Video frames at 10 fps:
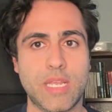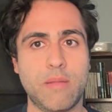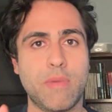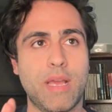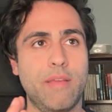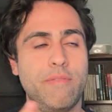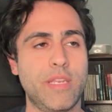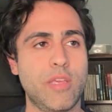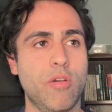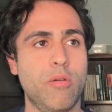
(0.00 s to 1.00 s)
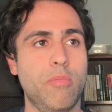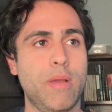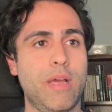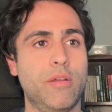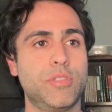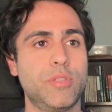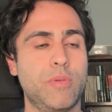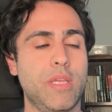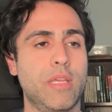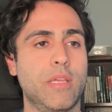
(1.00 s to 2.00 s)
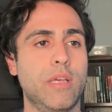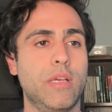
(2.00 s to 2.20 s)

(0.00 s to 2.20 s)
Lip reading: in my video about doing